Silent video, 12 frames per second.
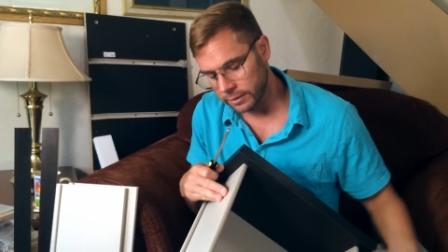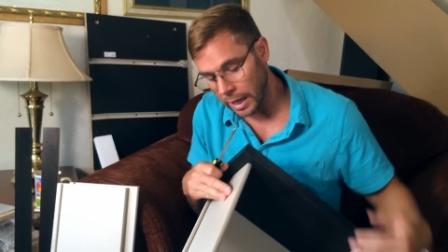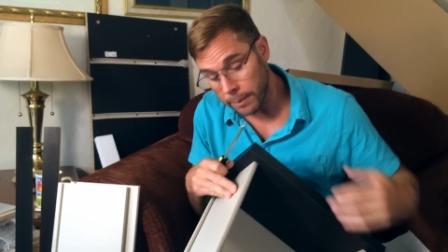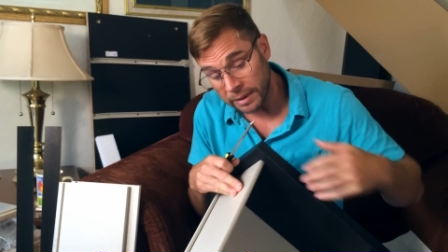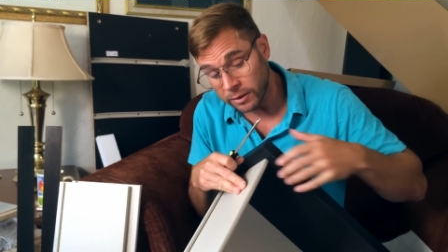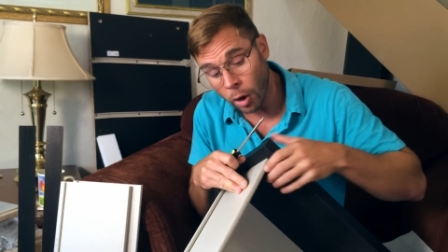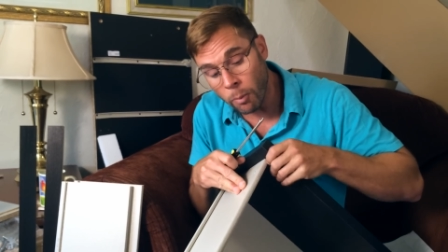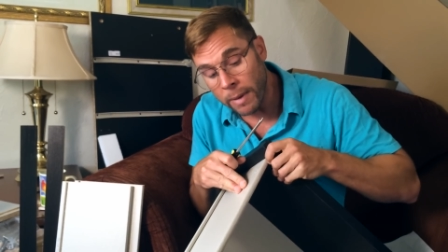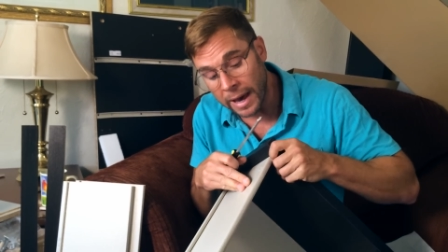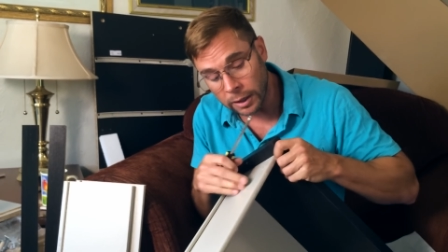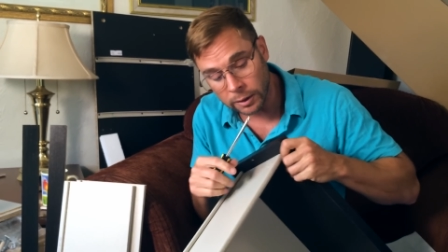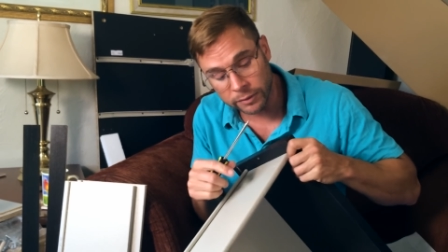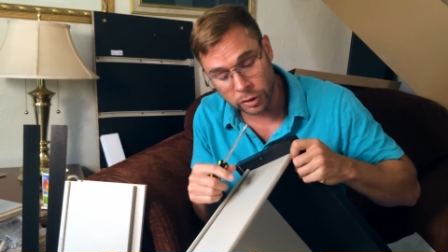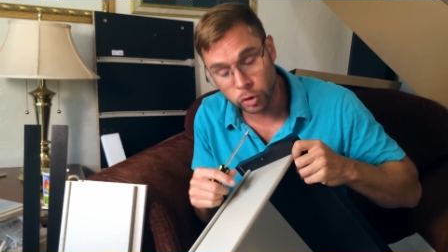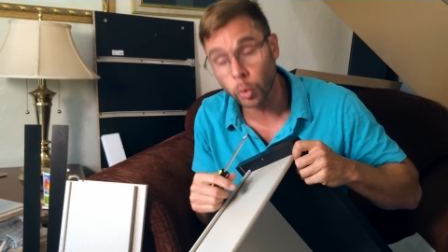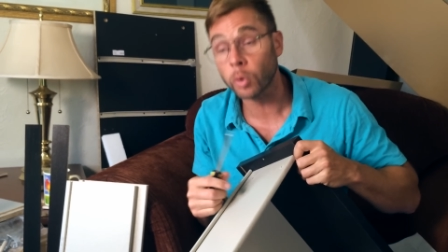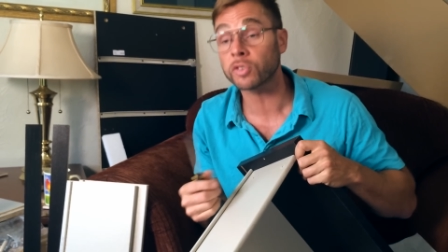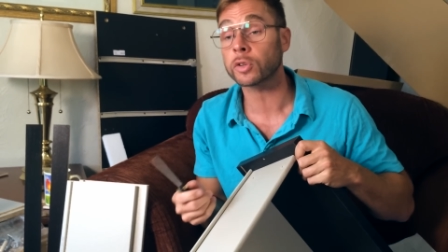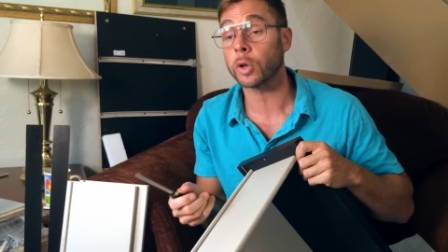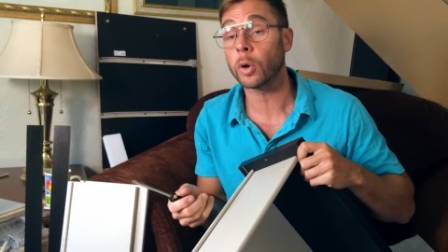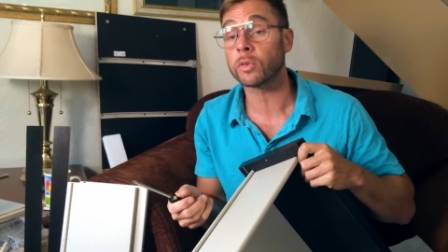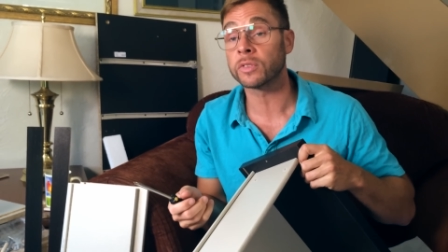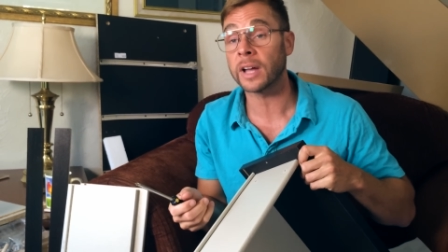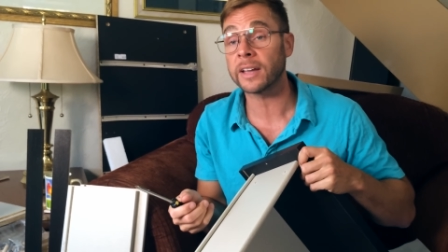Deb, it don't matter if the drawer's
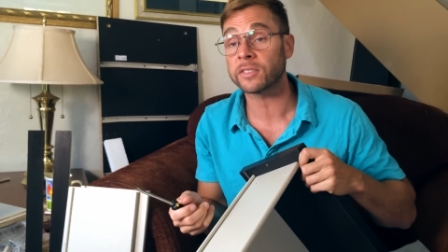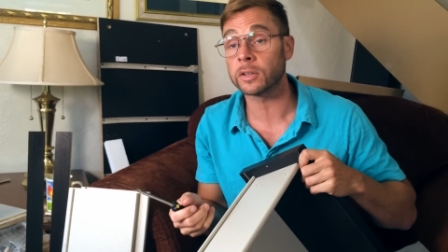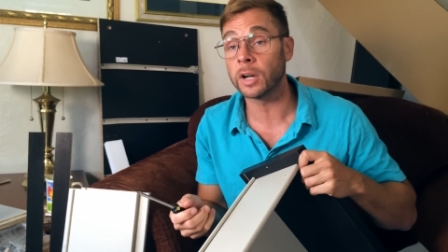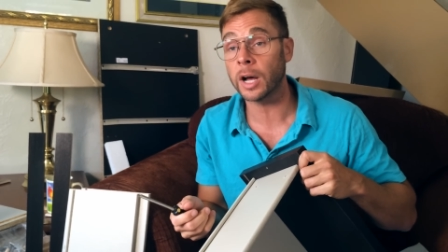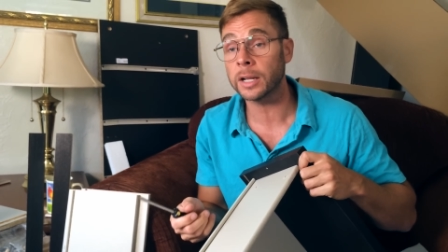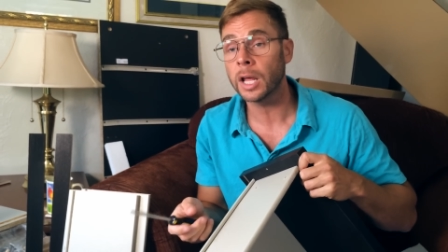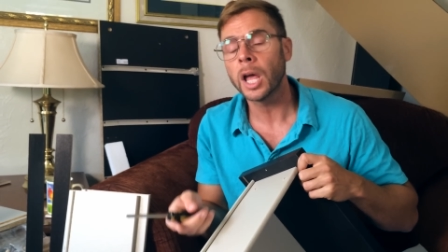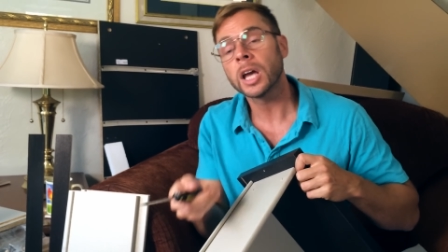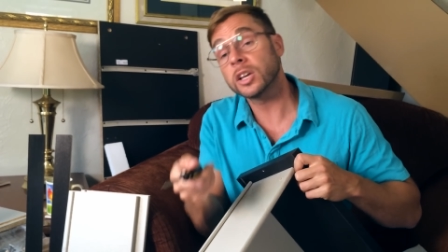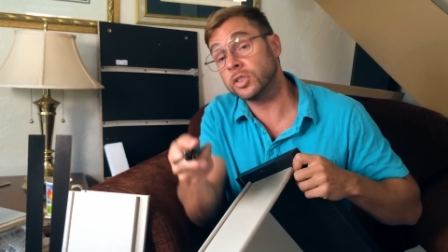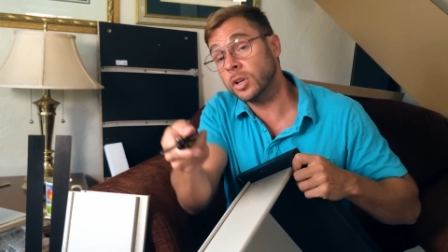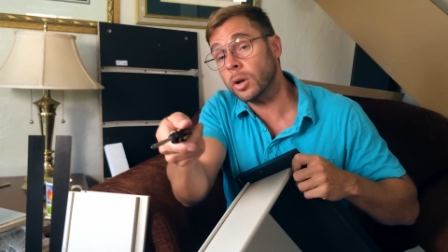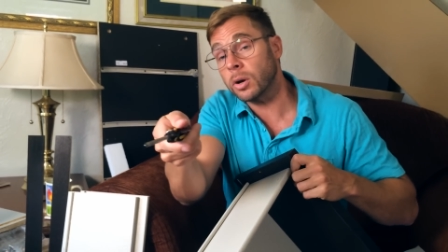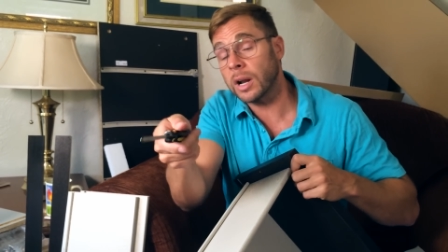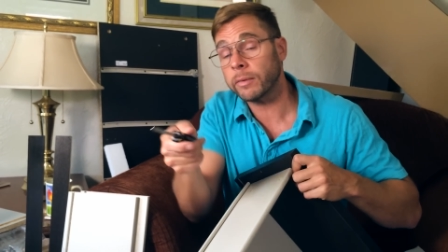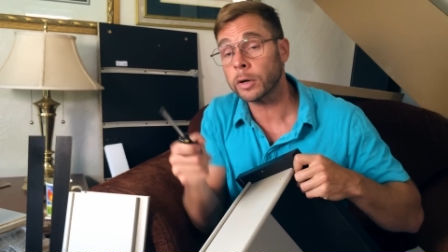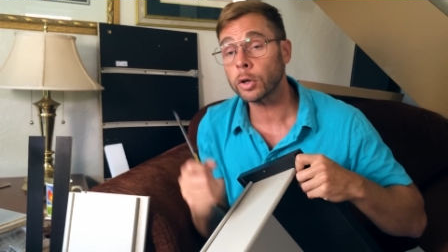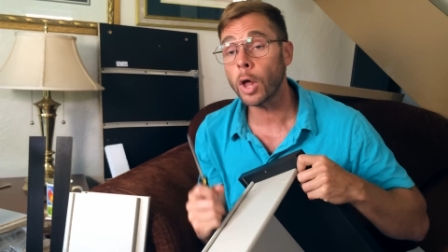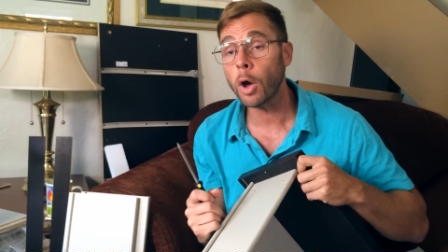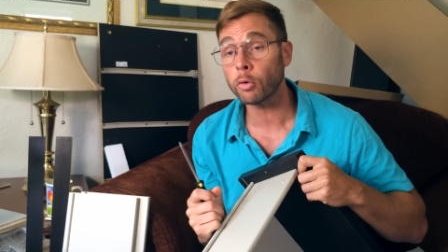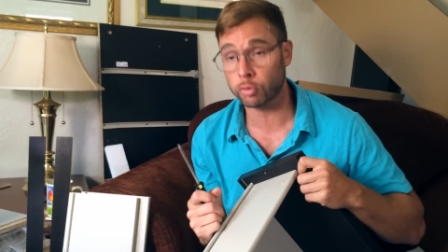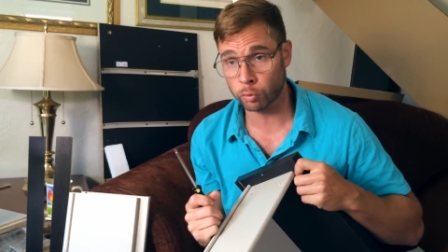closed nice or not, because you don't ever close